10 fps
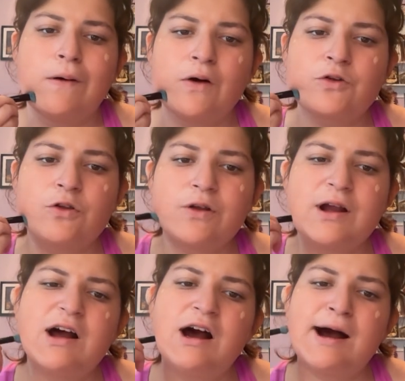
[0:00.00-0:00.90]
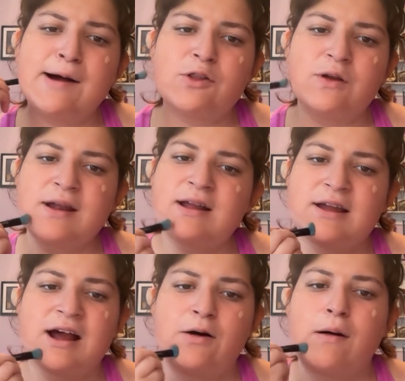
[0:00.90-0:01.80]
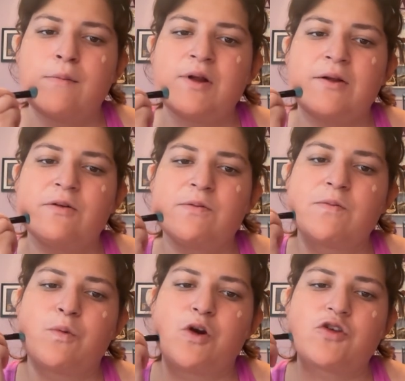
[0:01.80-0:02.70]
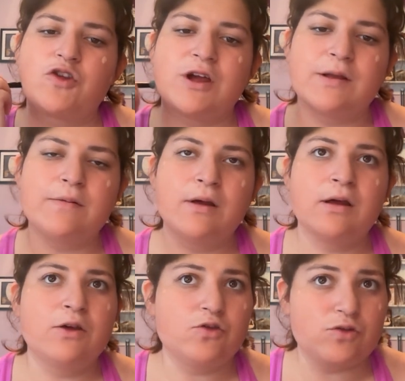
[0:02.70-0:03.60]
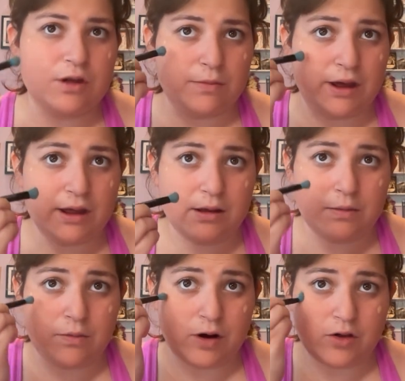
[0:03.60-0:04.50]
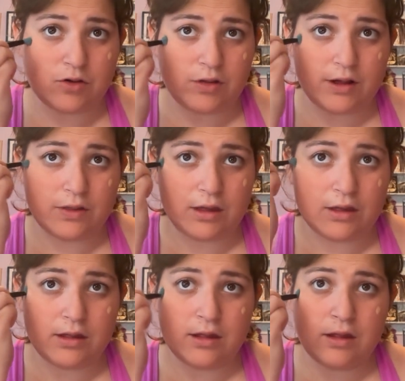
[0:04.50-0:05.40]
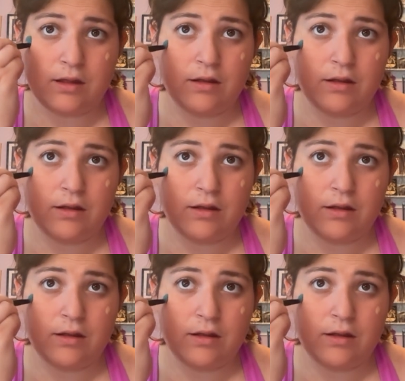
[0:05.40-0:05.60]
Also, look at how I'm kind of brushing using my brush like this.